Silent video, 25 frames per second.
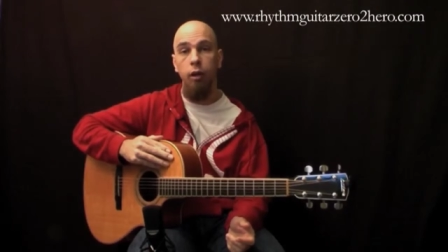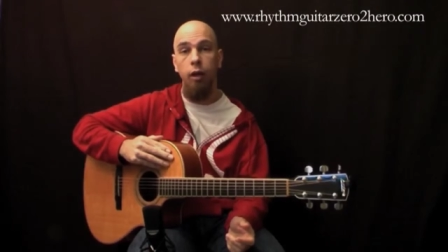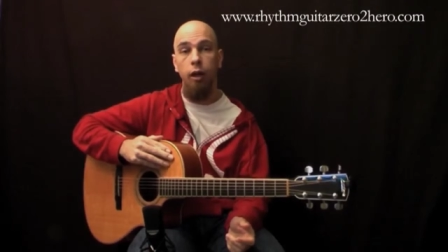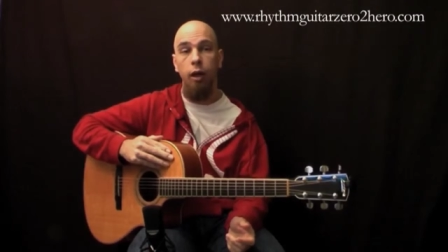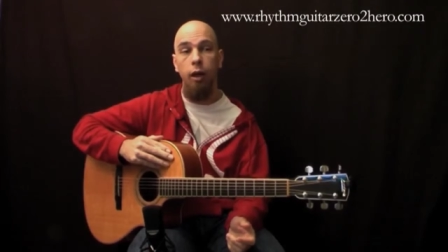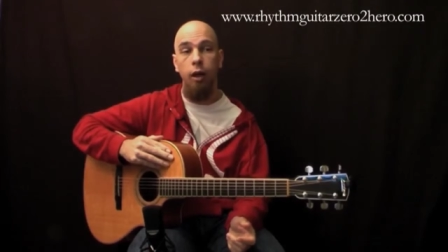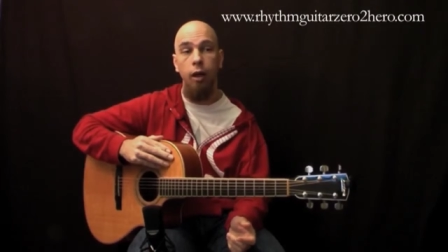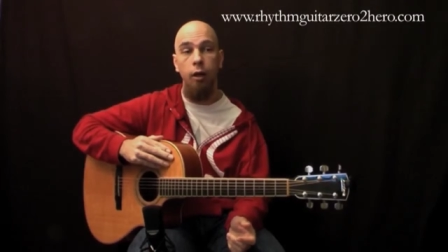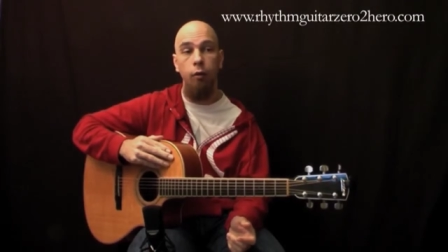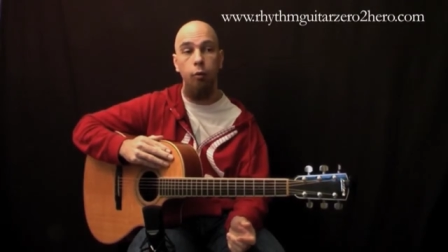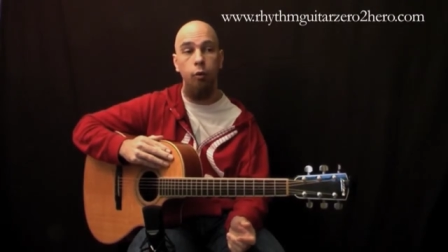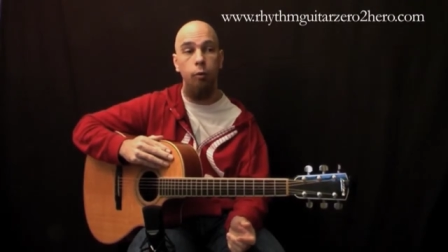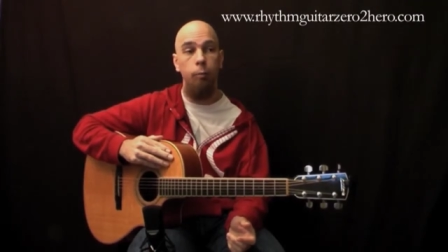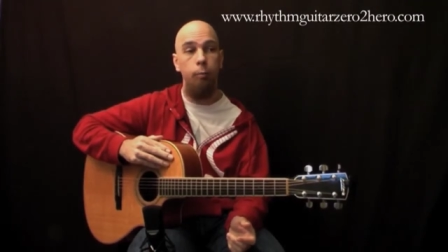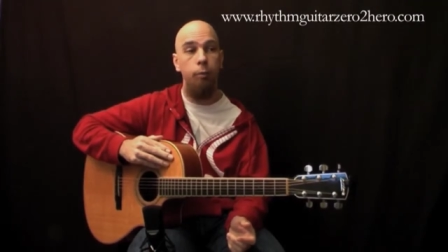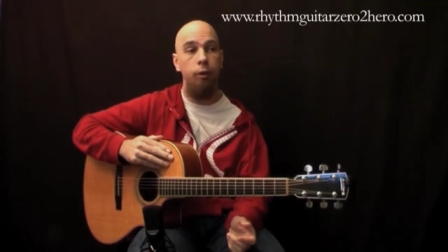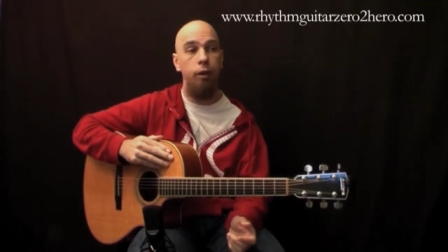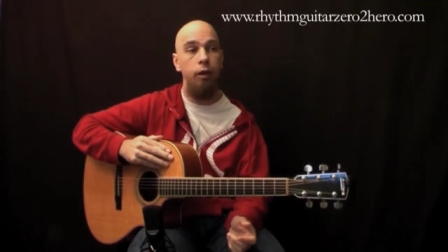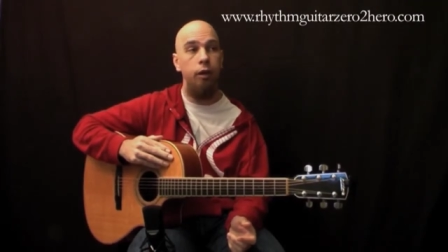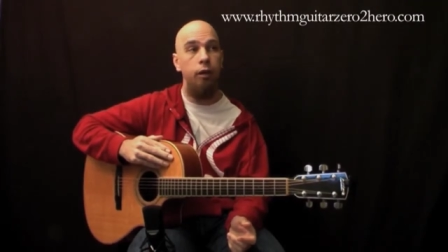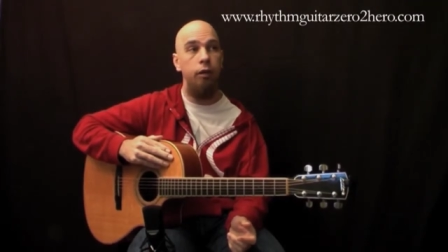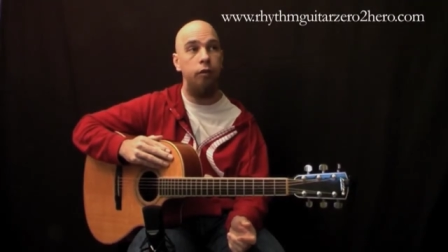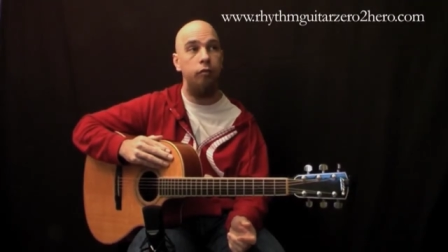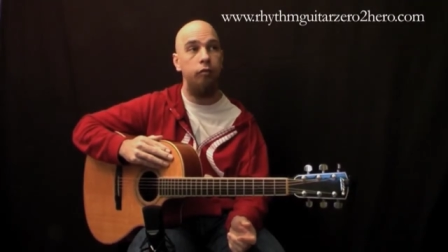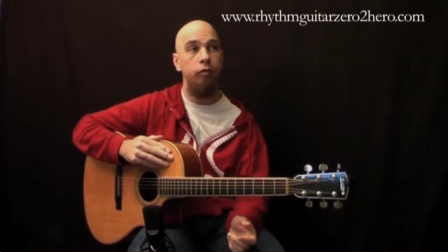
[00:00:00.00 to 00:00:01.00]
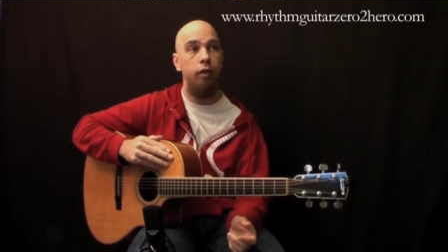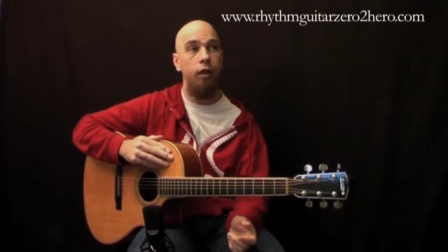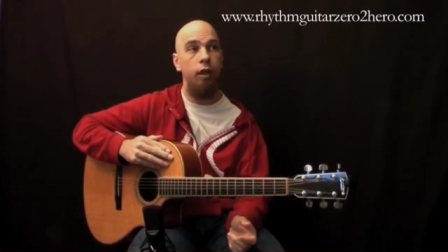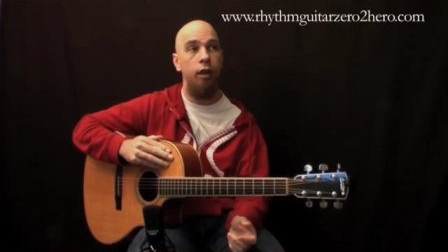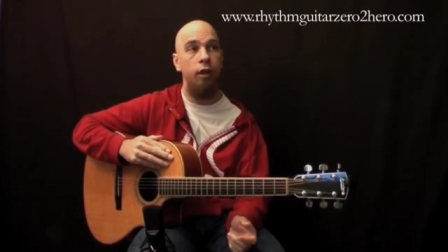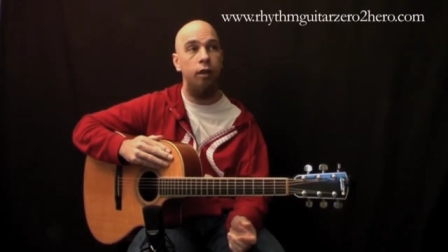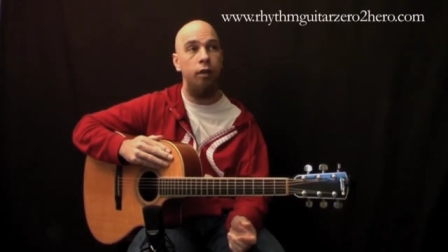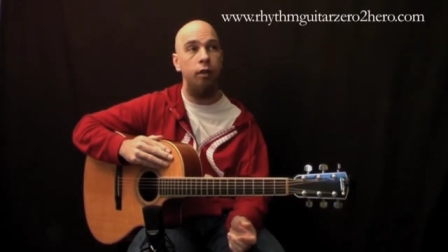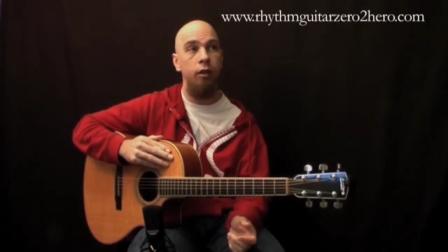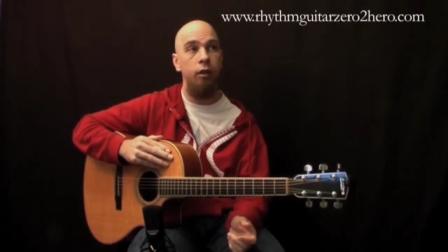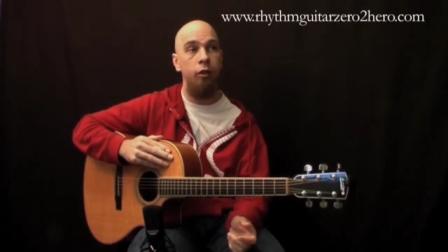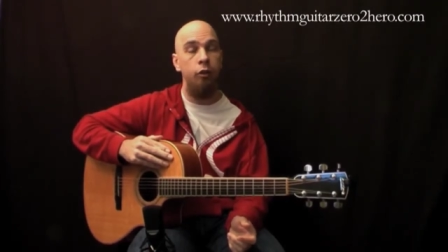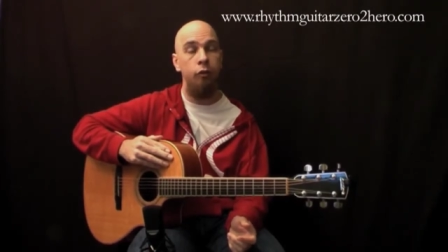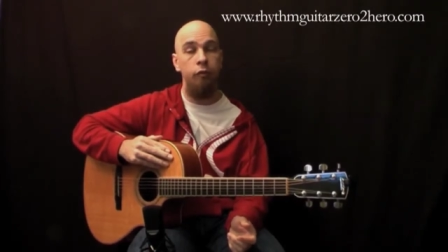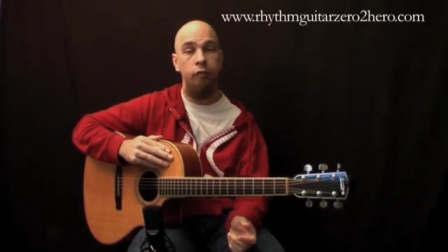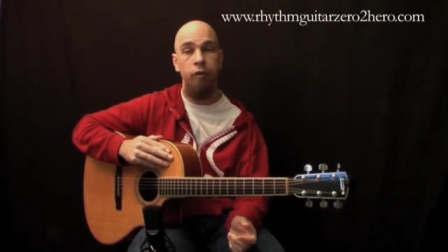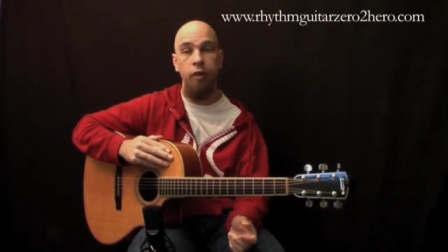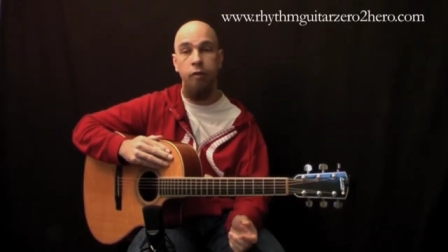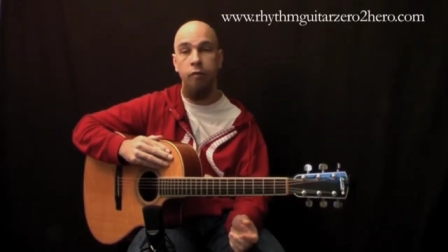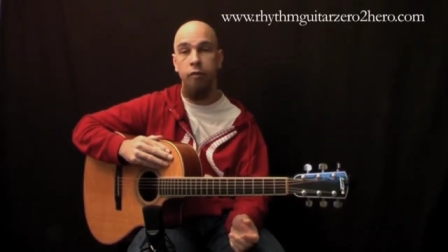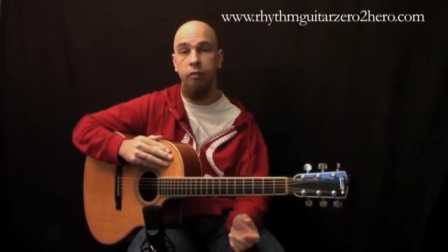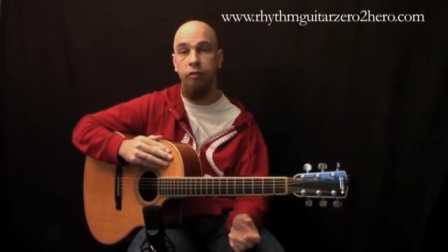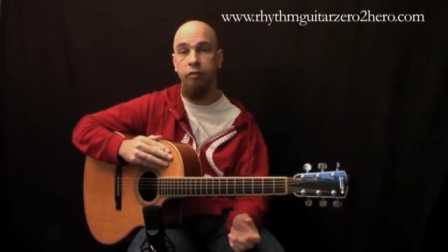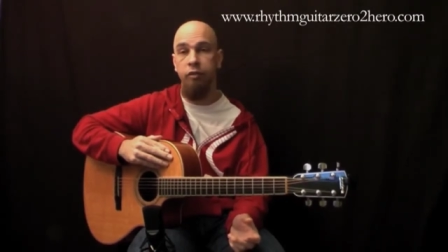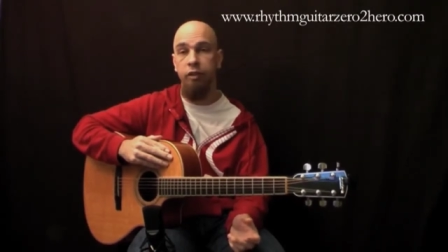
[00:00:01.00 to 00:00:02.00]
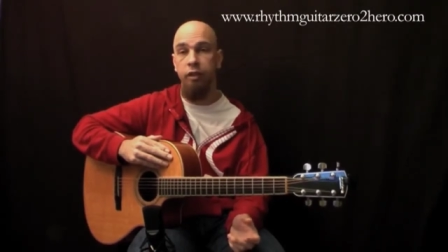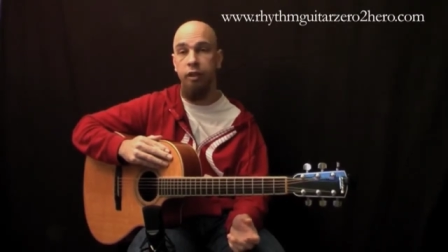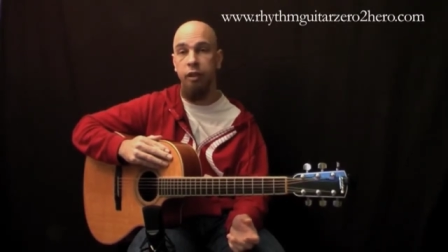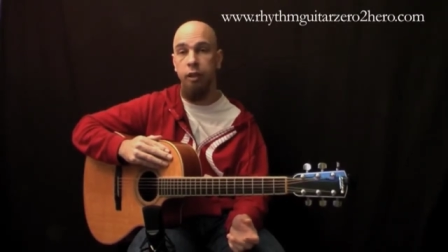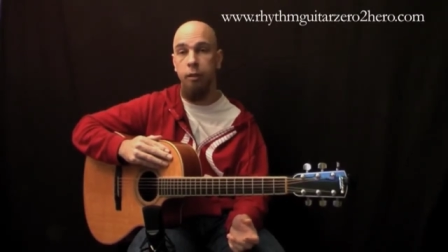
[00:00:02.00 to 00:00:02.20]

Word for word: uh, repairs and you've never seen